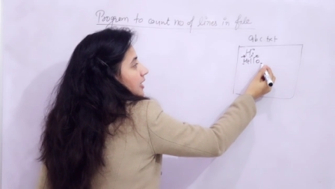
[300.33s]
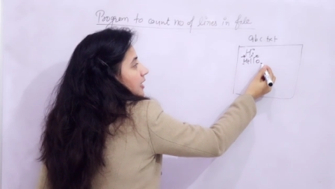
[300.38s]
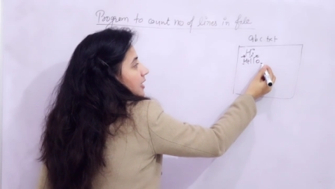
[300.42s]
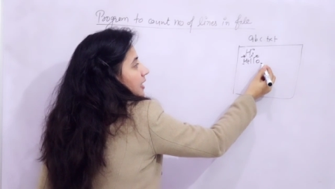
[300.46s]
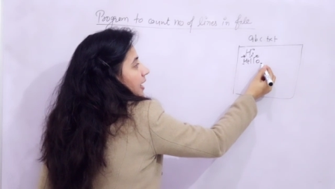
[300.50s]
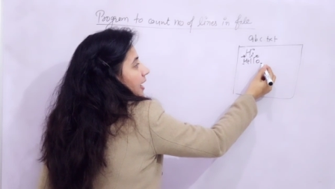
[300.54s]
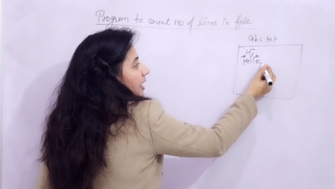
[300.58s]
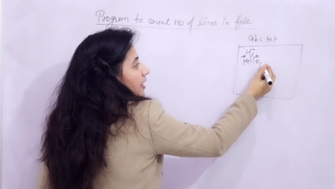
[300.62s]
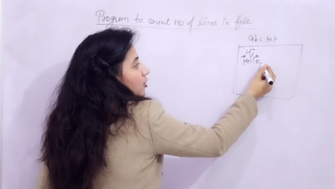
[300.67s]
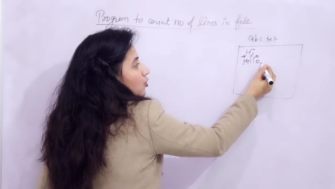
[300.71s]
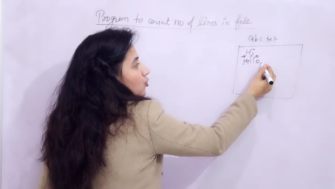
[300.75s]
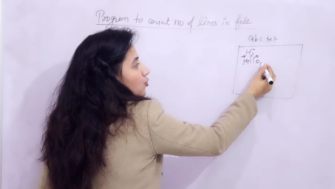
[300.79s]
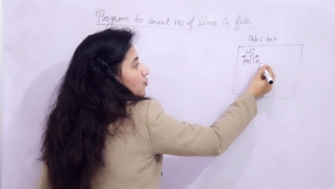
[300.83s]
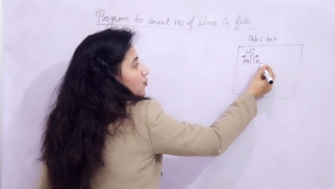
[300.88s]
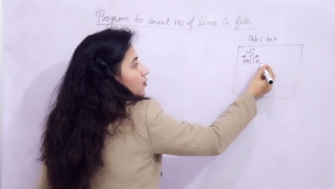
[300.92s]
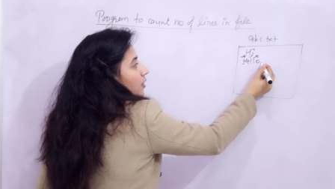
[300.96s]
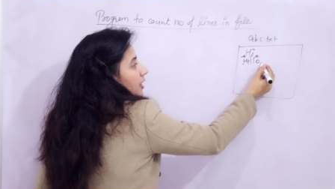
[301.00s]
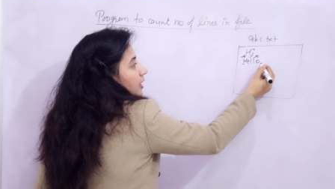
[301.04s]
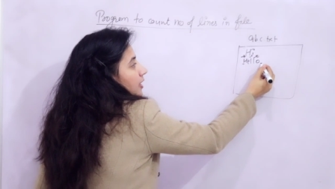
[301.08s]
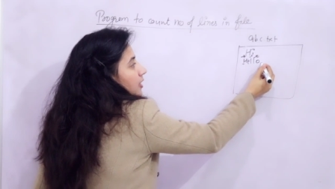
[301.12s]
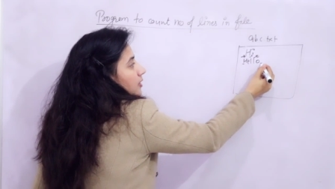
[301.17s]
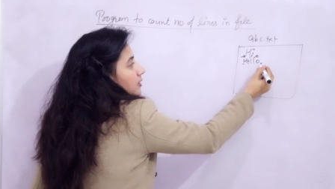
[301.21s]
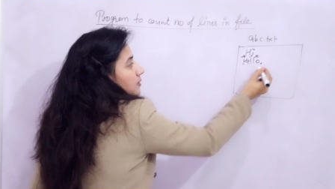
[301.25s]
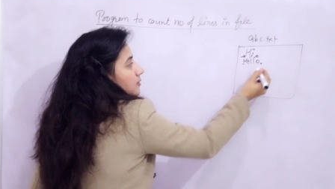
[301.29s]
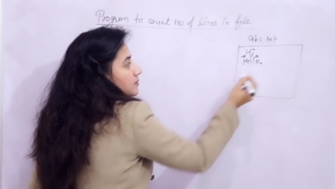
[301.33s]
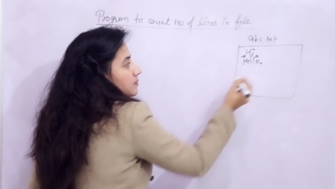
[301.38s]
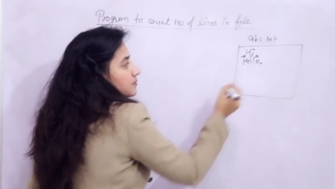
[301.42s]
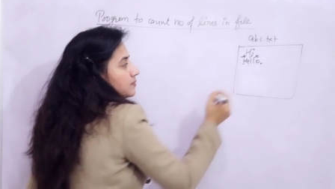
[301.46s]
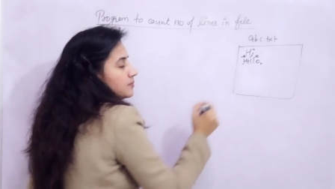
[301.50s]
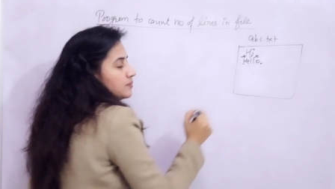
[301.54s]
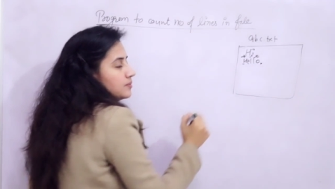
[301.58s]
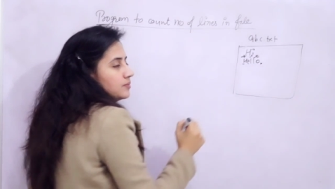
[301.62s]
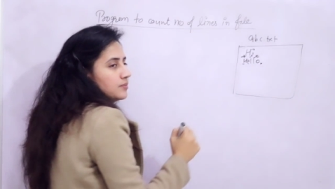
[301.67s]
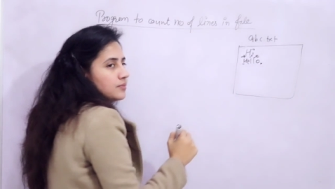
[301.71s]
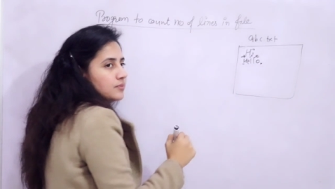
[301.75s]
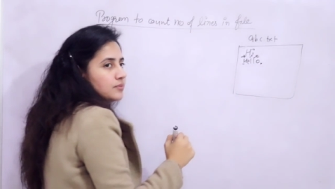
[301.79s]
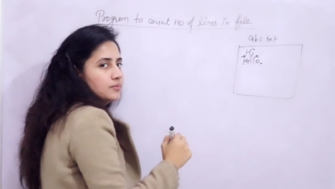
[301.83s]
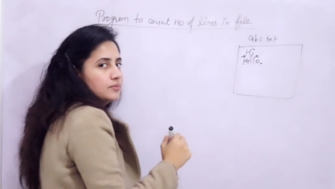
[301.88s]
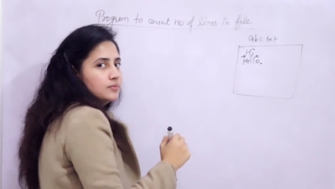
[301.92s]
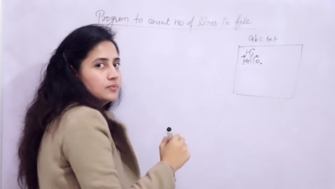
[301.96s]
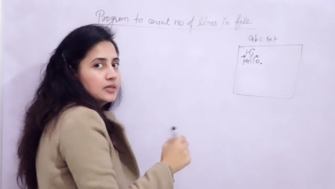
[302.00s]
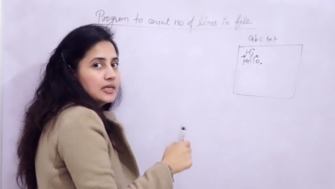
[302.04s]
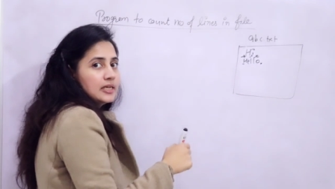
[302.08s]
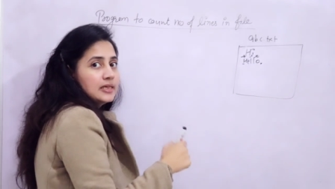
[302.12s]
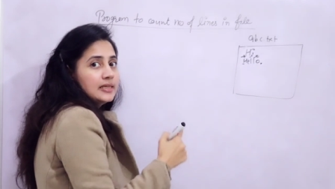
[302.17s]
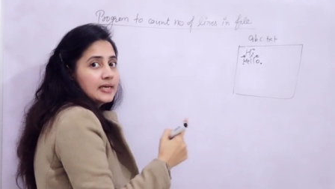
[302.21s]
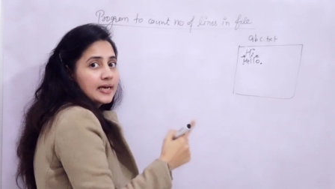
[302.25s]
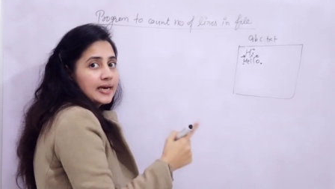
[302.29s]
till end of file,
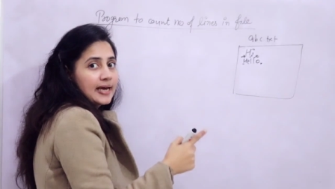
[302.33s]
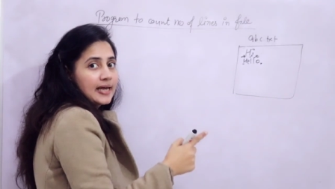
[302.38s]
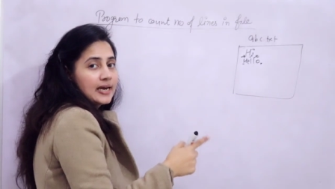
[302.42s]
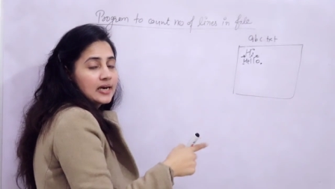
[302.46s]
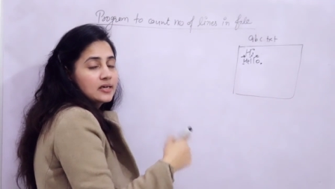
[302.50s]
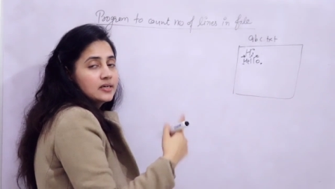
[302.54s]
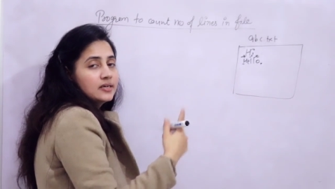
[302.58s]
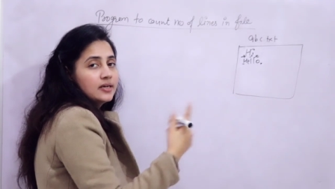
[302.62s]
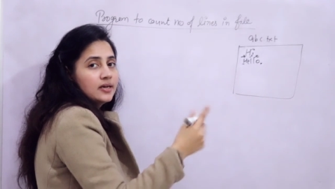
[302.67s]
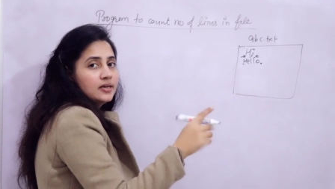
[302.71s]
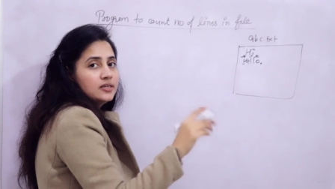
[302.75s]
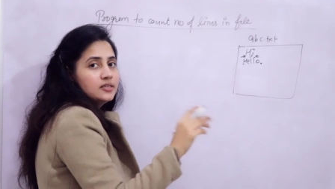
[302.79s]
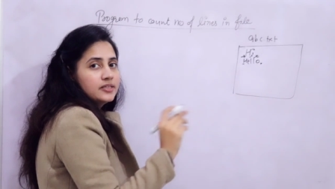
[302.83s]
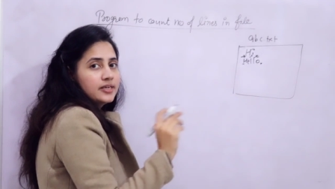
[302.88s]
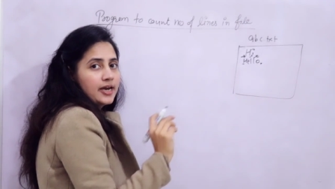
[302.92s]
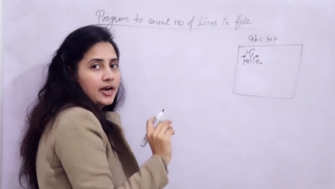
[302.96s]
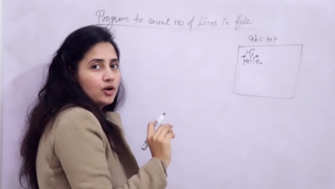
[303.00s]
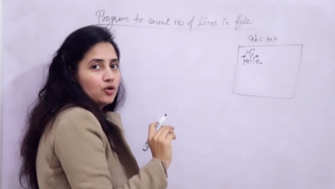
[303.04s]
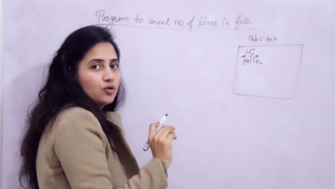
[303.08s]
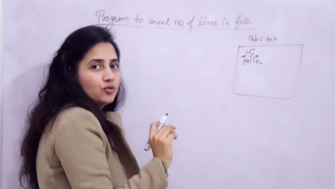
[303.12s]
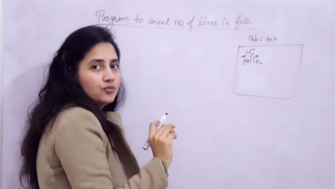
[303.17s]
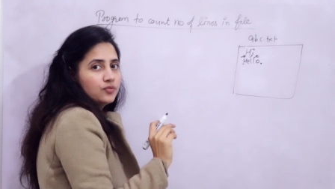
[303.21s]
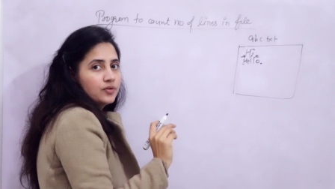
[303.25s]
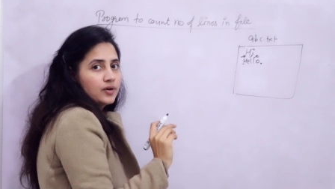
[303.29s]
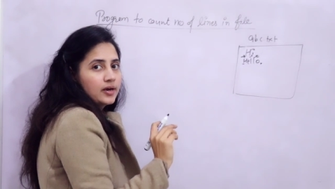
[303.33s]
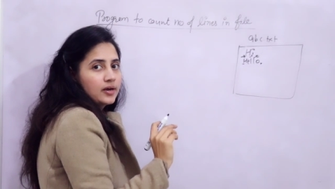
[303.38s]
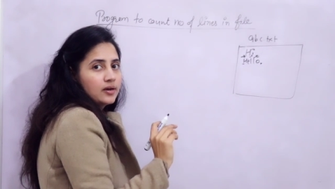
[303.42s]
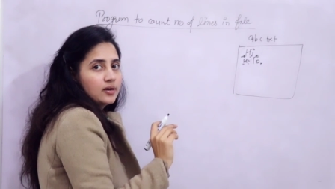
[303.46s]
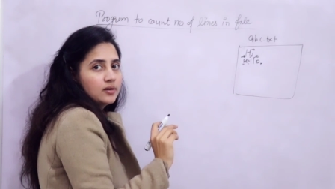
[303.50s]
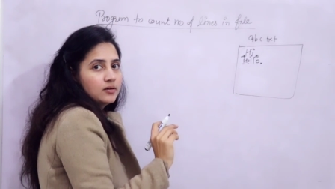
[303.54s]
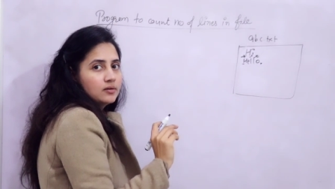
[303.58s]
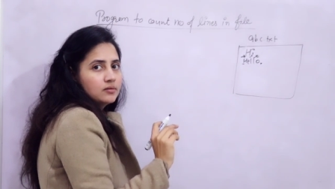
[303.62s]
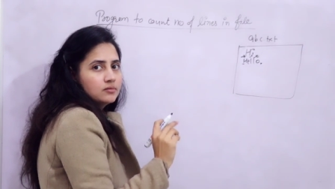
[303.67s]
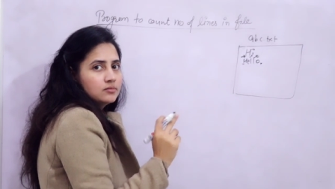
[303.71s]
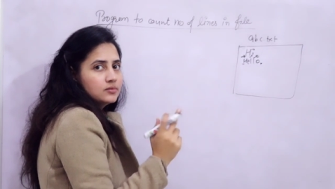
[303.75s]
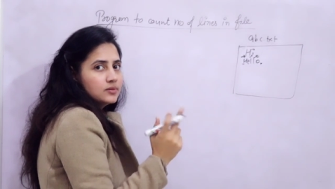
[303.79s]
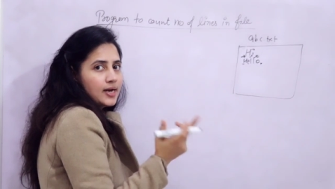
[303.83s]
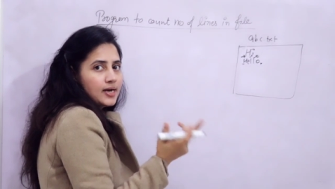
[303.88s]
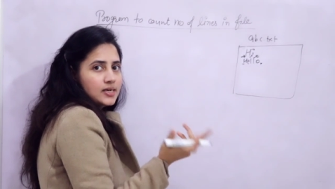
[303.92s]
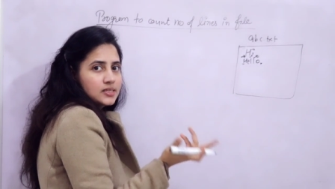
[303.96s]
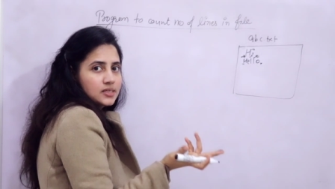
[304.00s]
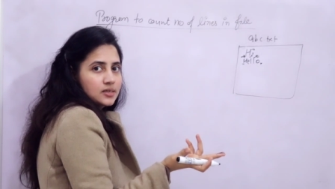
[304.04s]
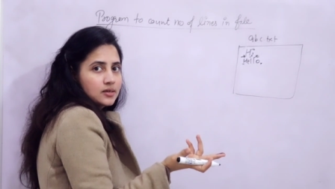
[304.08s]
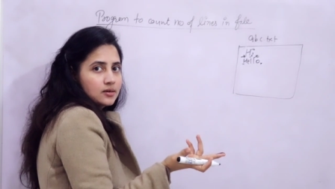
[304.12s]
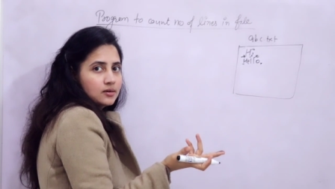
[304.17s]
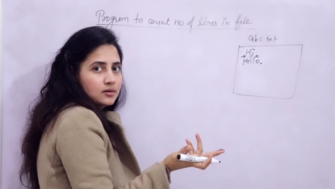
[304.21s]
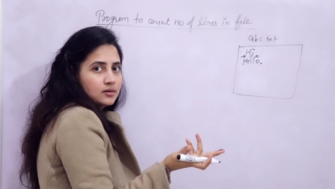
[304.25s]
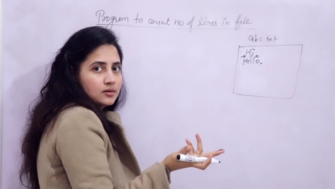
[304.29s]
till the character is end of file.
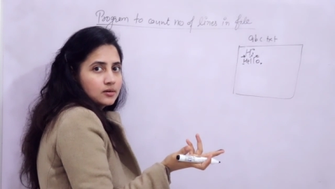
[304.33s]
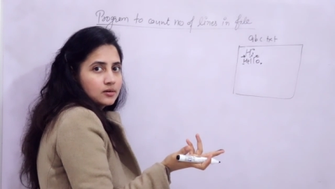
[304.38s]
That's it.